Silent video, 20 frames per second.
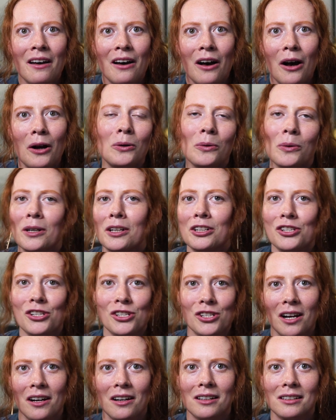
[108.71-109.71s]
Aquinnah
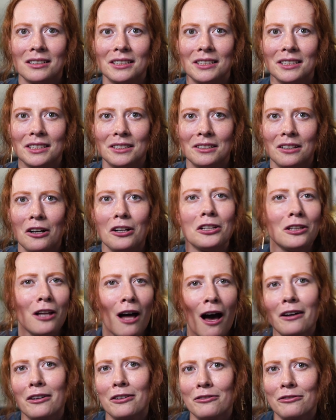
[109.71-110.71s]
shares a
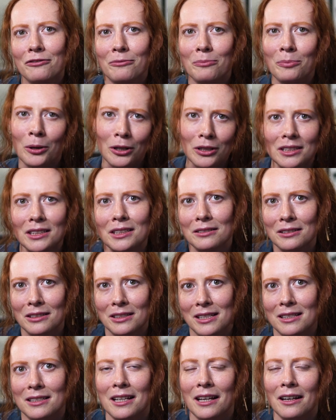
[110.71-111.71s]
lot of personal
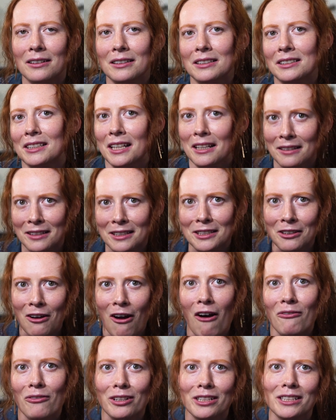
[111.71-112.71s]
details in this
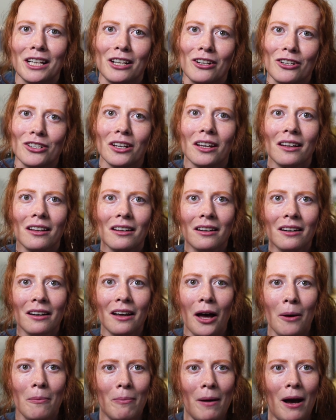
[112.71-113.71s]
conversation
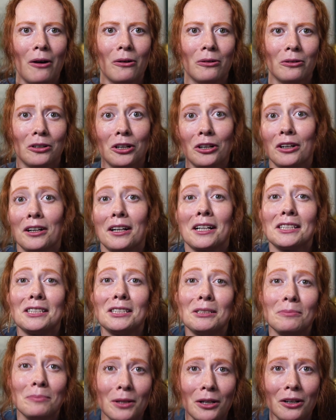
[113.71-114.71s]
about her
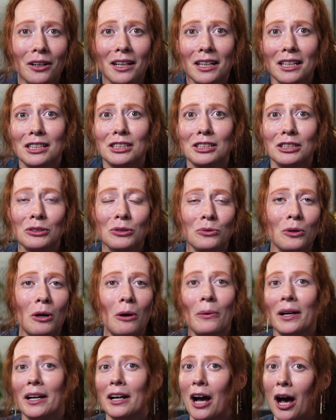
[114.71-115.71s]
experience
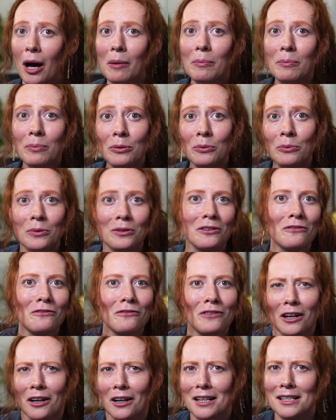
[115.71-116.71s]
growing up with a
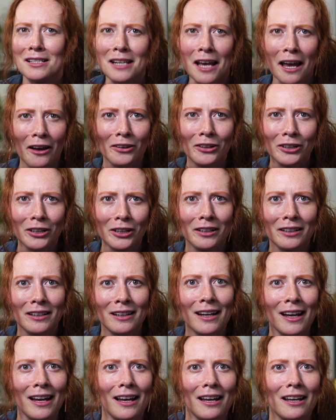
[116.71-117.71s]
very tailored
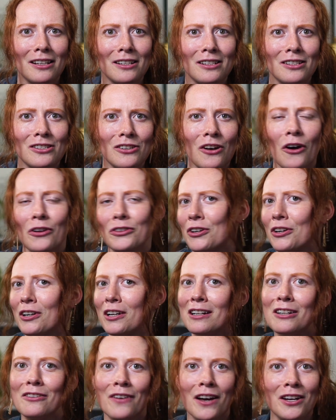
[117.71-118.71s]
and
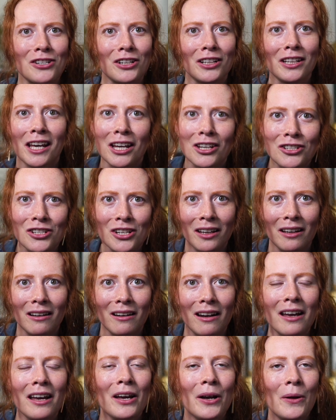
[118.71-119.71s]
alternative
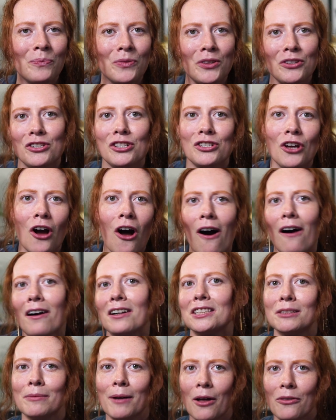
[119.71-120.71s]
education. And she
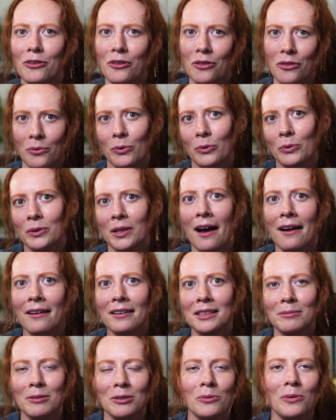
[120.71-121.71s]
talks about the through
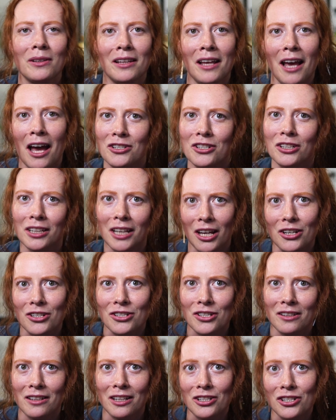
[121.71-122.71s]
lines between the
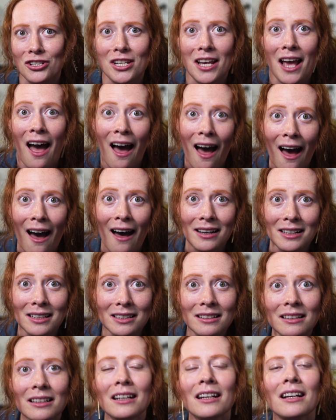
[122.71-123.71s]
education that
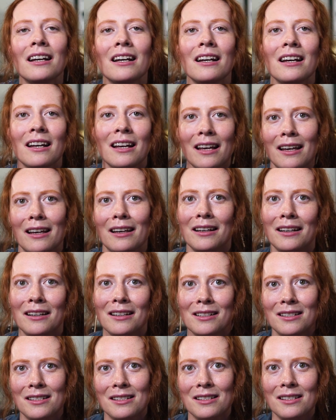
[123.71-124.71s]
had
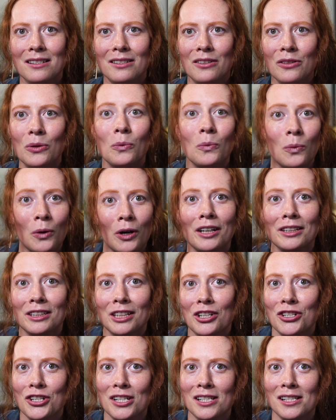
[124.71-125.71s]
and the work
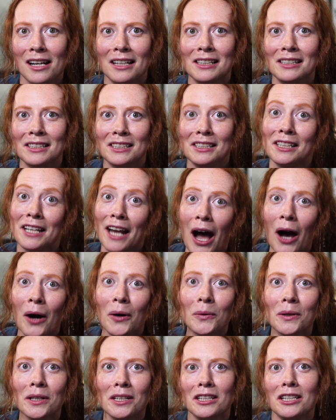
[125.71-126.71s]
that she does
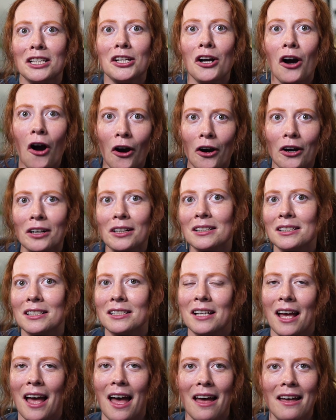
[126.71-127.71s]
now and the
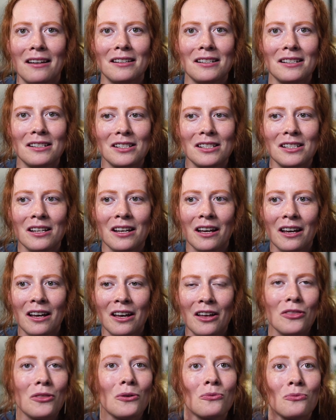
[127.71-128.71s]
art and
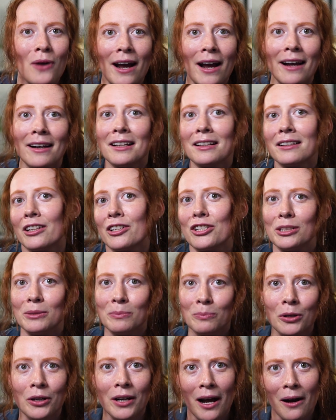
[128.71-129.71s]
the writing that she's
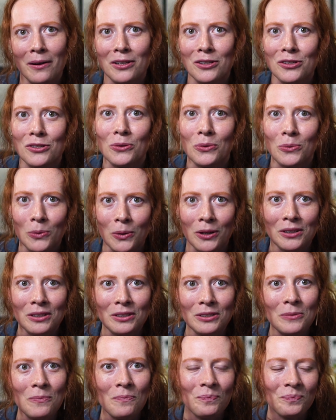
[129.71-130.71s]
put out into the
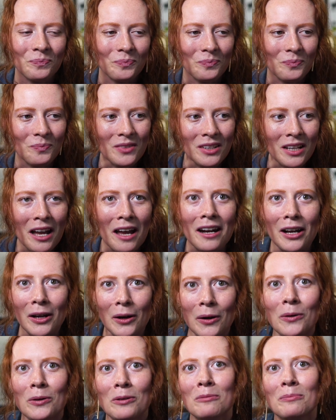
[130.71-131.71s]
world. And I
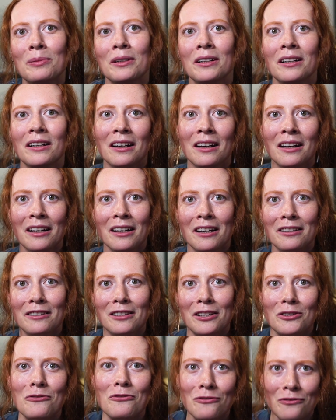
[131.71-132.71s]
hope that
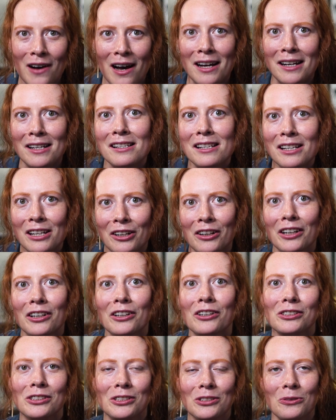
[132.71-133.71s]
you find hearing
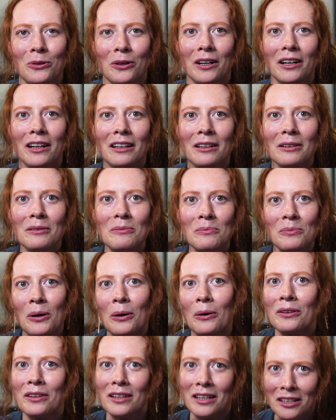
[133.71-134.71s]
her story
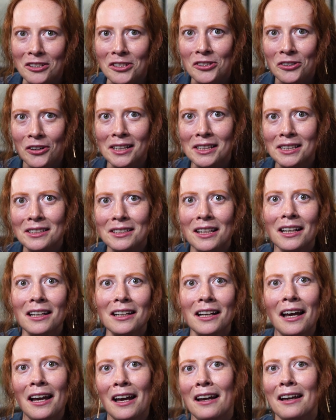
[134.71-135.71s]
both
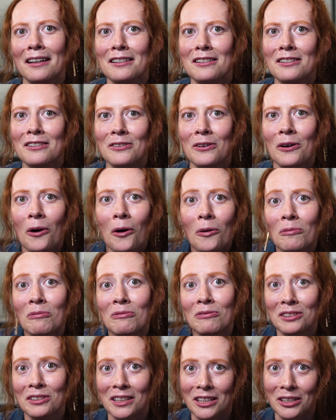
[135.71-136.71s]
interesting and
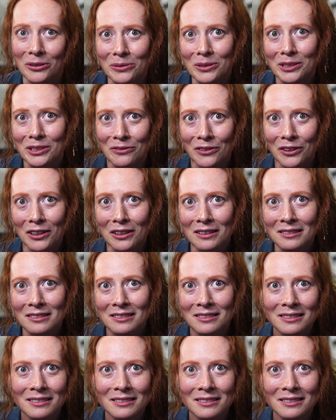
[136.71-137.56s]
hopefully useful.